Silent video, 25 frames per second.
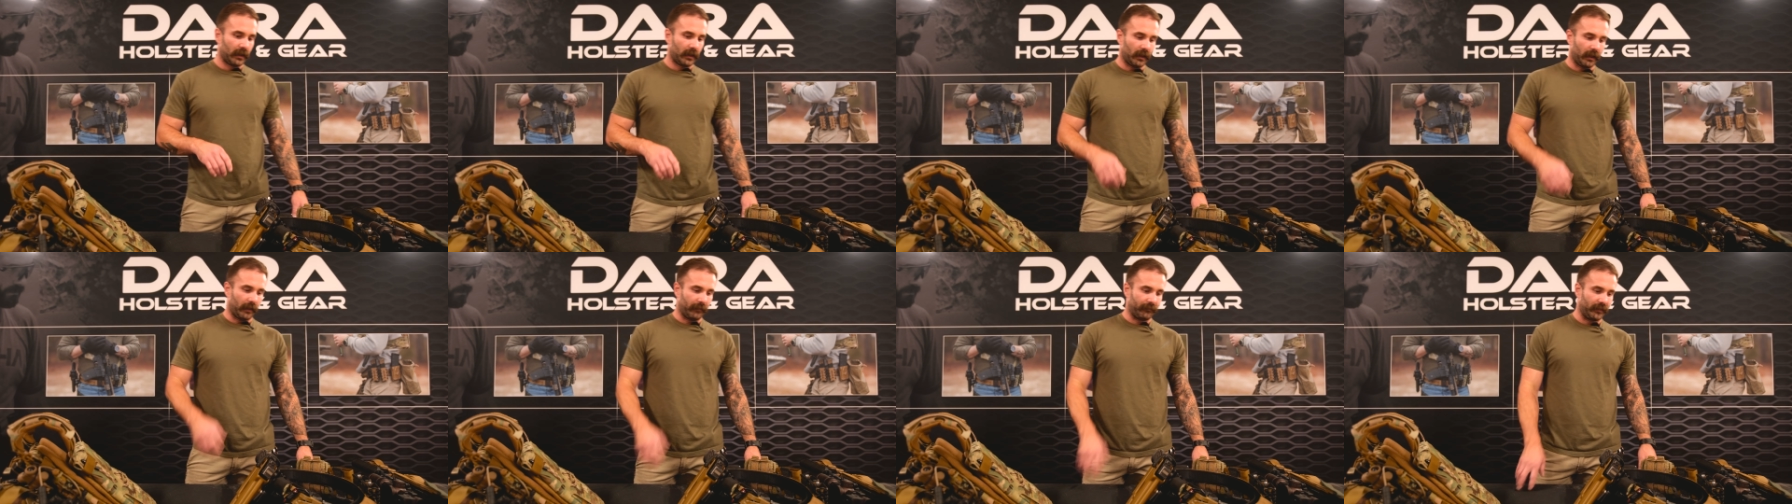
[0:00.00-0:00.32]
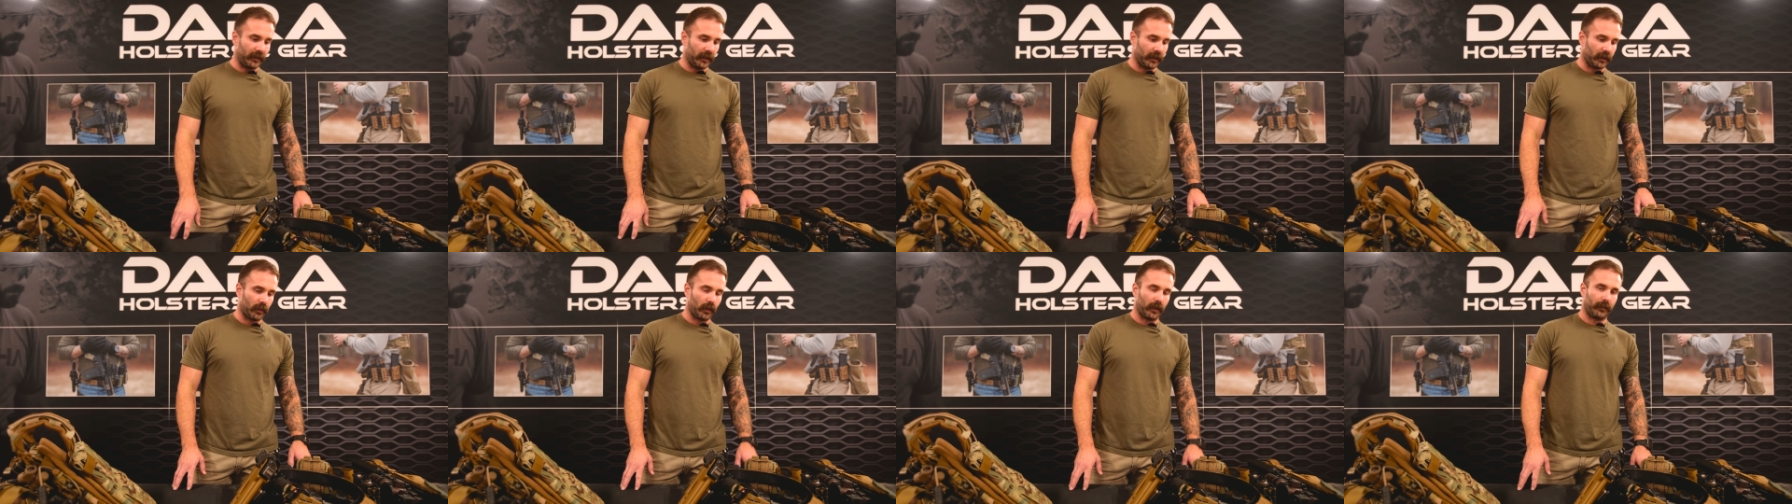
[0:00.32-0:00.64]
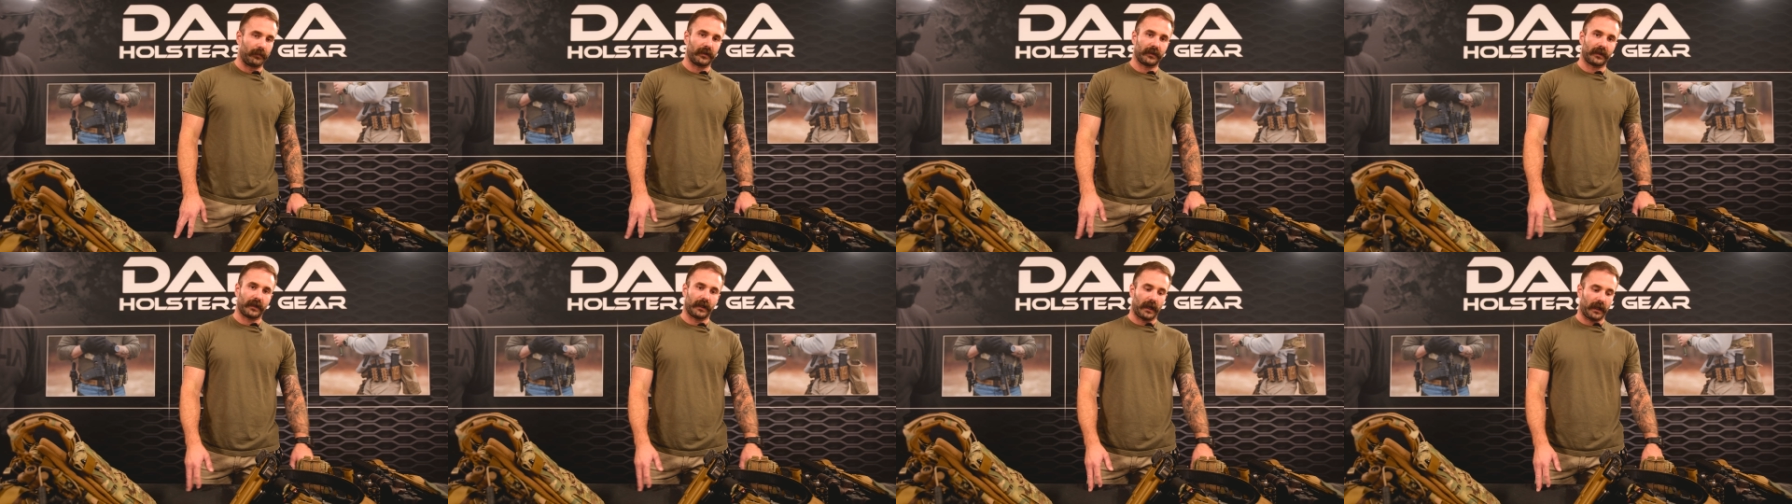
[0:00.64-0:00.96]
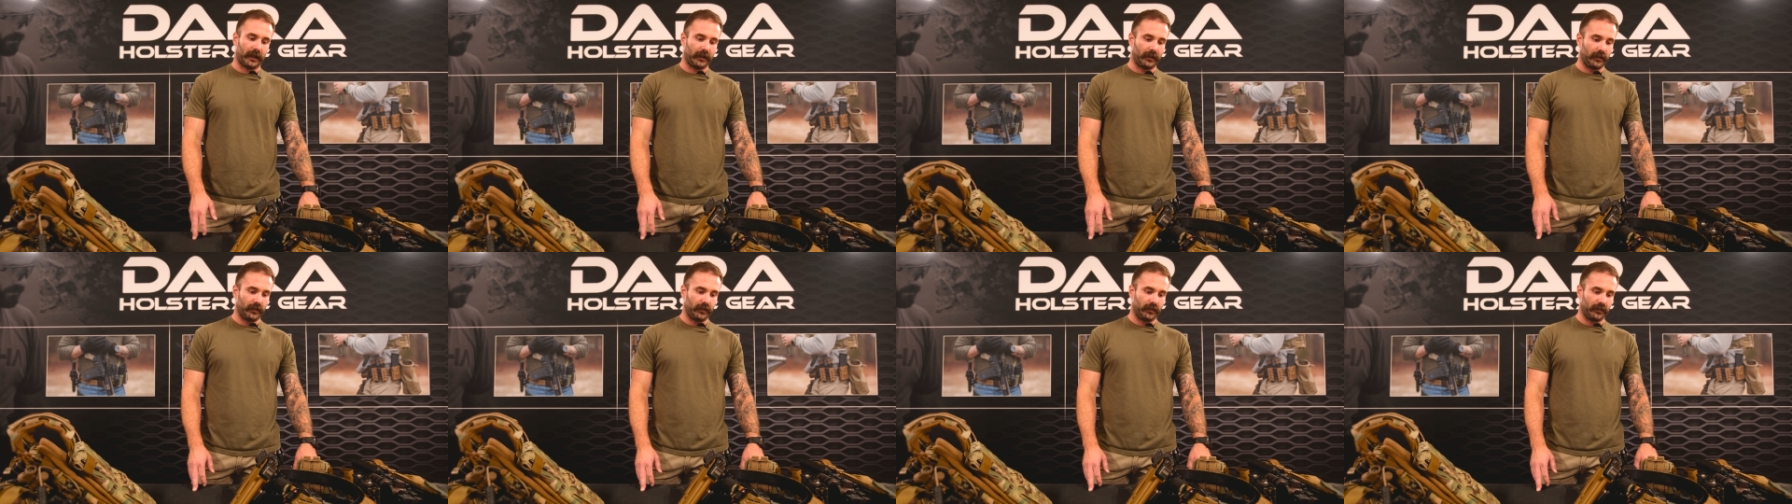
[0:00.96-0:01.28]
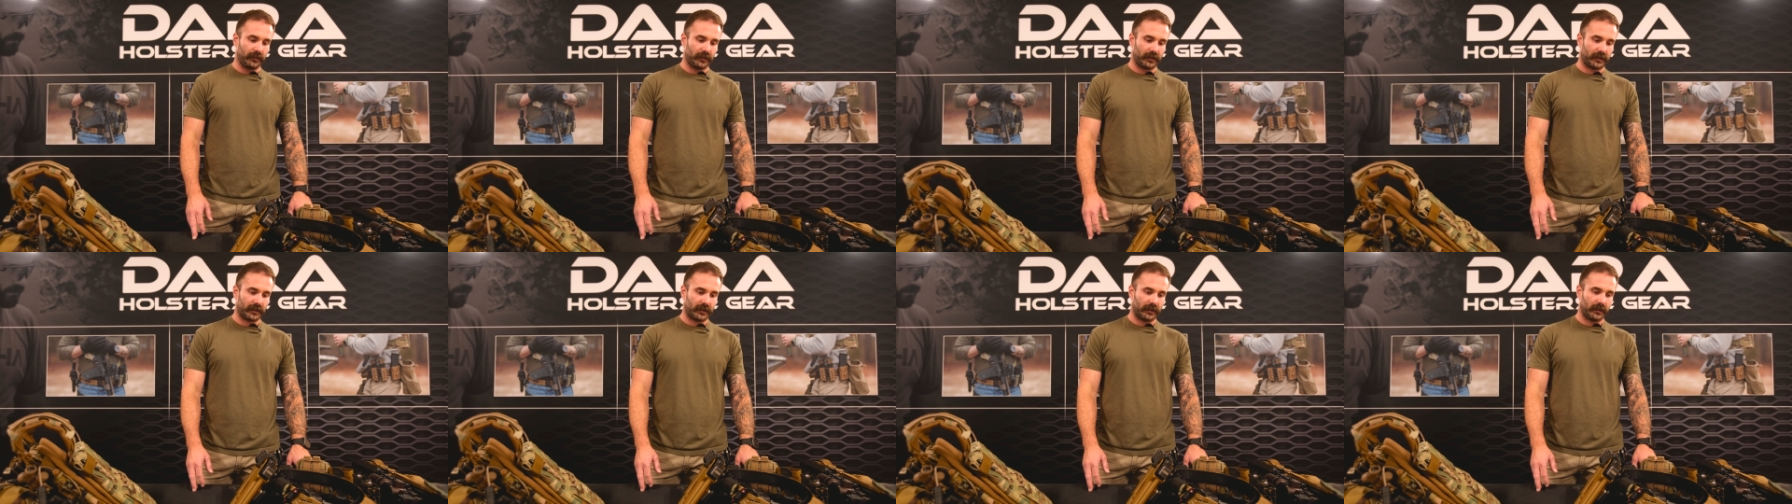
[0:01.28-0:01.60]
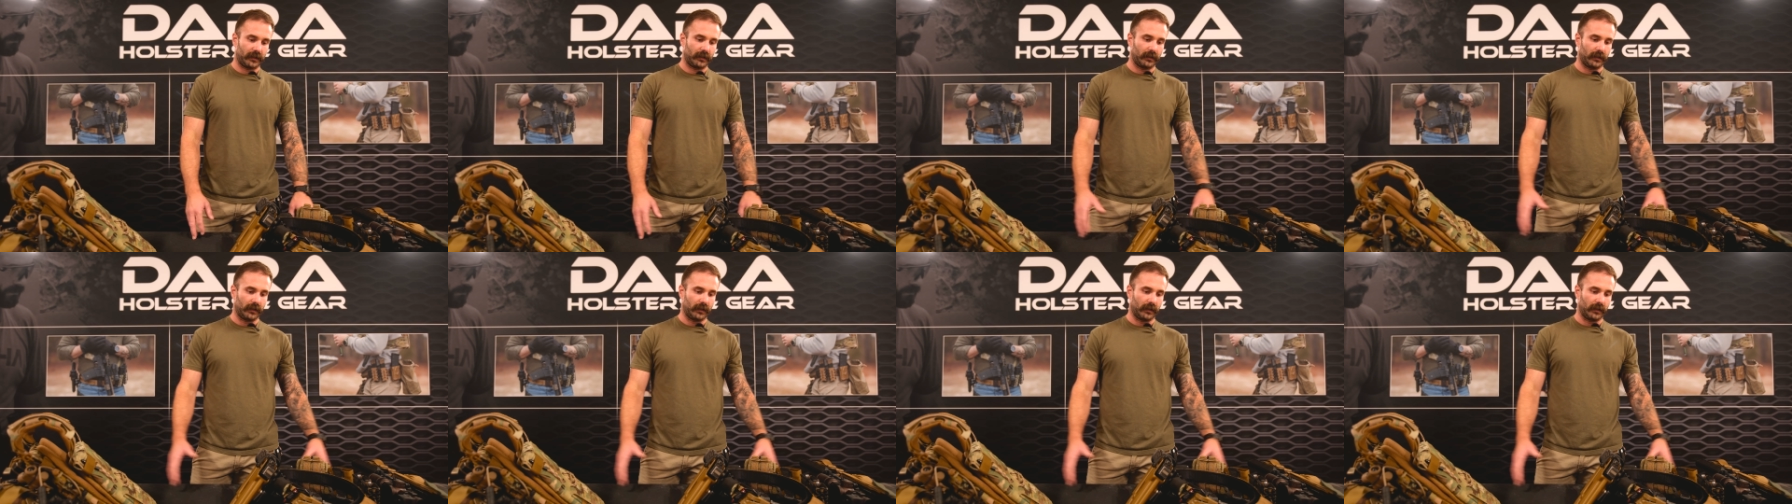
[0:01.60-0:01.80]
of the equipment that I use.